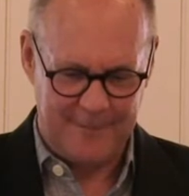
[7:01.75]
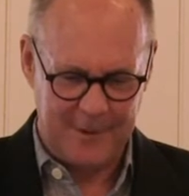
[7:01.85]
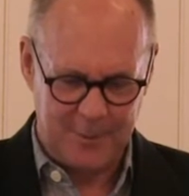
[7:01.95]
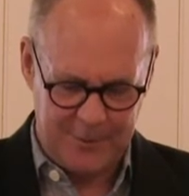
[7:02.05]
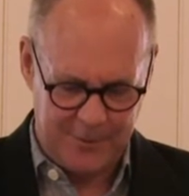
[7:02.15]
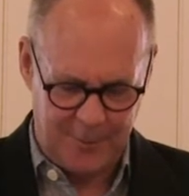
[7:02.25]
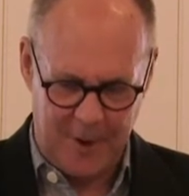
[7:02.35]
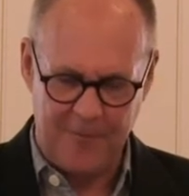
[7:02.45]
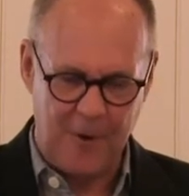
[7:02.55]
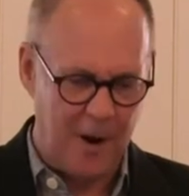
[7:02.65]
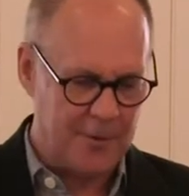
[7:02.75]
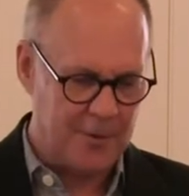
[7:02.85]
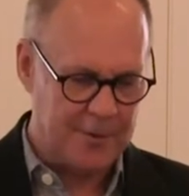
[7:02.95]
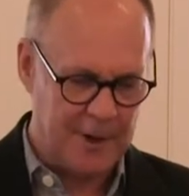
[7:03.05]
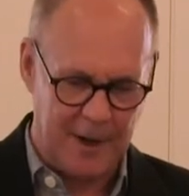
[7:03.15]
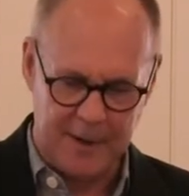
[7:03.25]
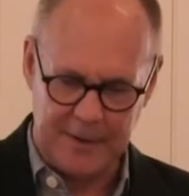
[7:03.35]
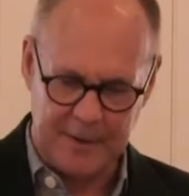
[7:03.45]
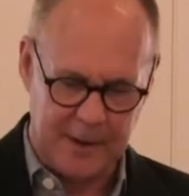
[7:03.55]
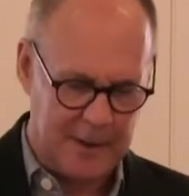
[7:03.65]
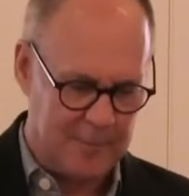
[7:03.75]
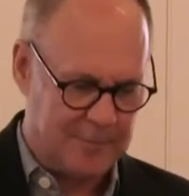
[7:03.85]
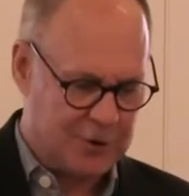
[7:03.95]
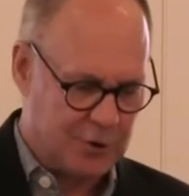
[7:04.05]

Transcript: This one's for my father who died um,